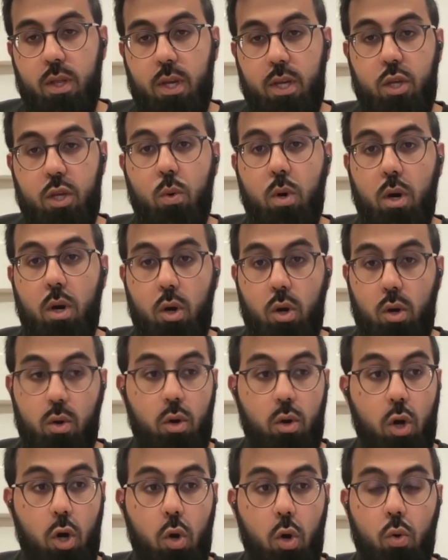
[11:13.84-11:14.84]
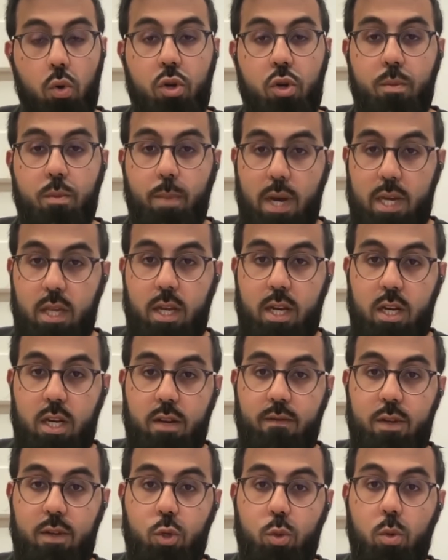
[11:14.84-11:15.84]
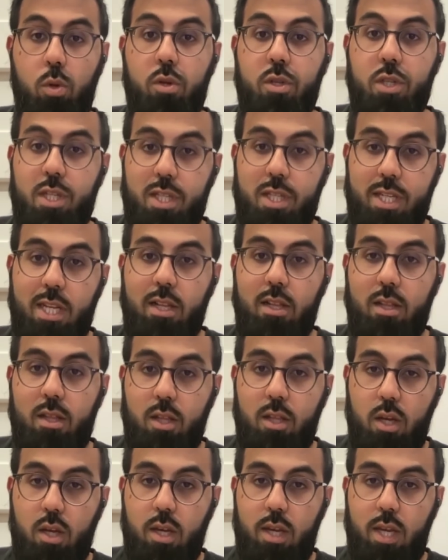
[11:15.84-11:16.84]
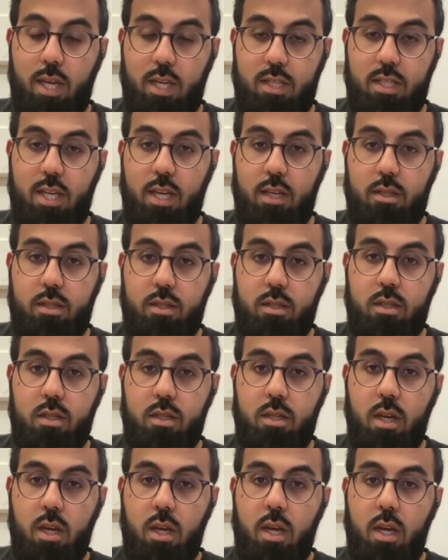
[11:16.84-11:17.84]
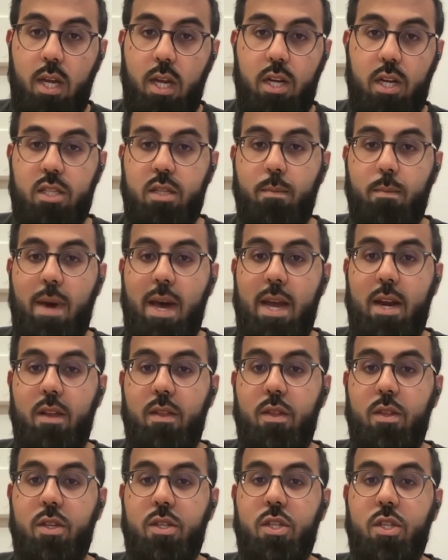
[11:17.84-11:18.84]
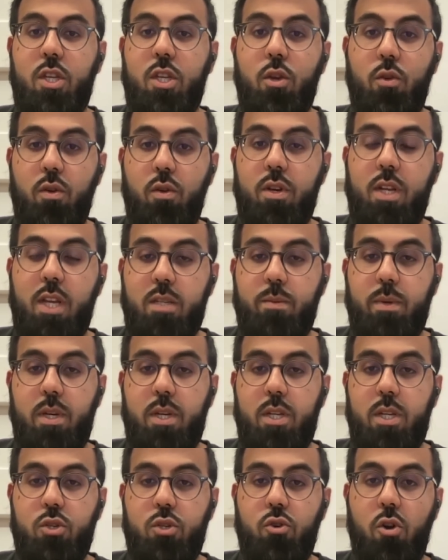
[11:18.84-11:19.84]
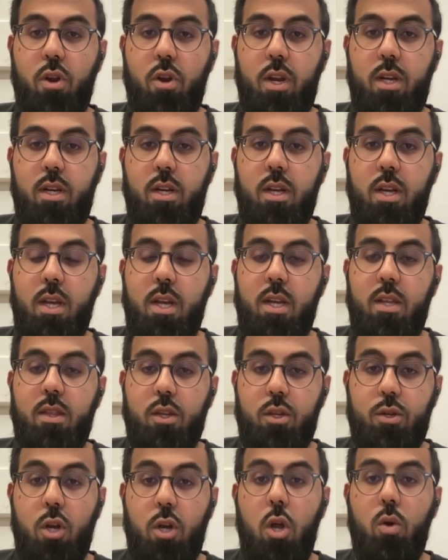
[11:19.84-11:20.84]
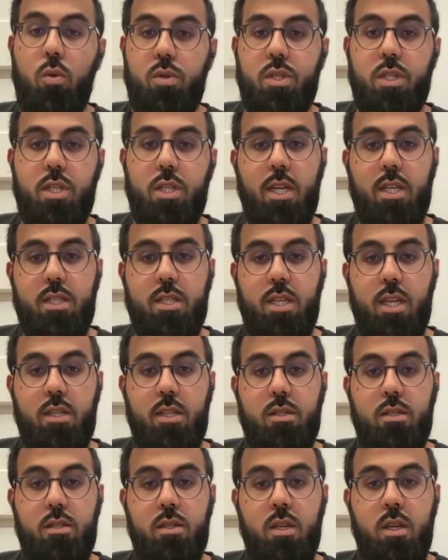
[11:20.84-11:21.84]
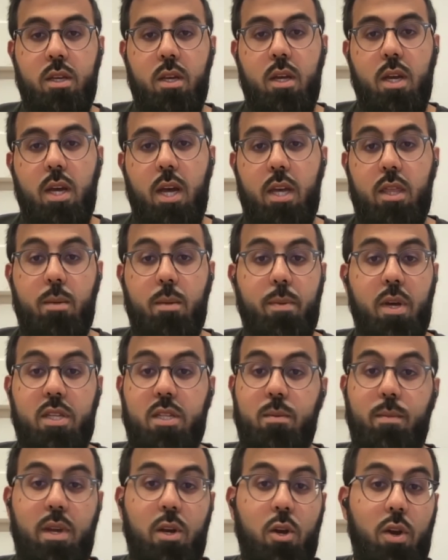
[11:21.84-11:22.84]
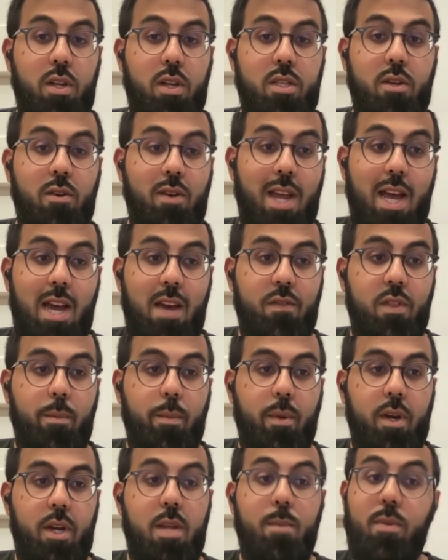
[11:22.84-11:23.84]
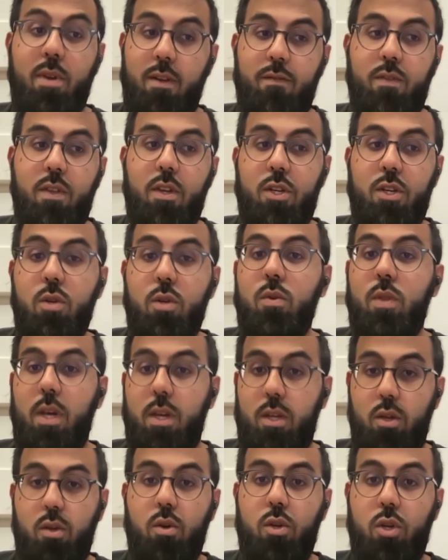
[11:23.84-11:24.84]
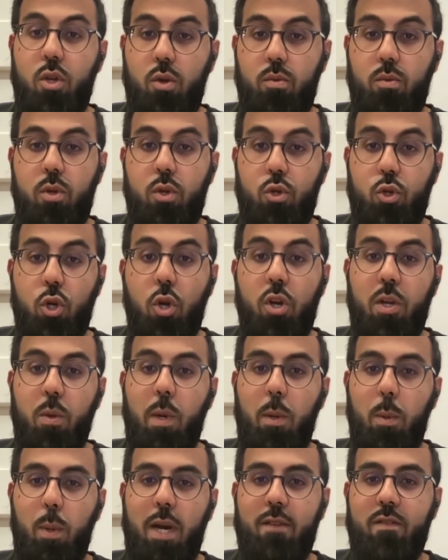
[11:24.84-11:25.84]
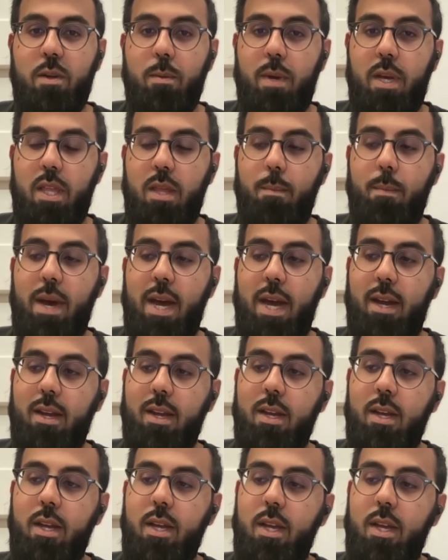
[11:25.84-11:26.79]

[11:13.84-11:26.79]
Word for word: that you are uh, owed by the individual still exists. It doesn't matter that the security has been destroyed; the loan still exists. Uh, the person may not necessarily have the money, but if they do, that you know you, you jolly well will have to pay them back.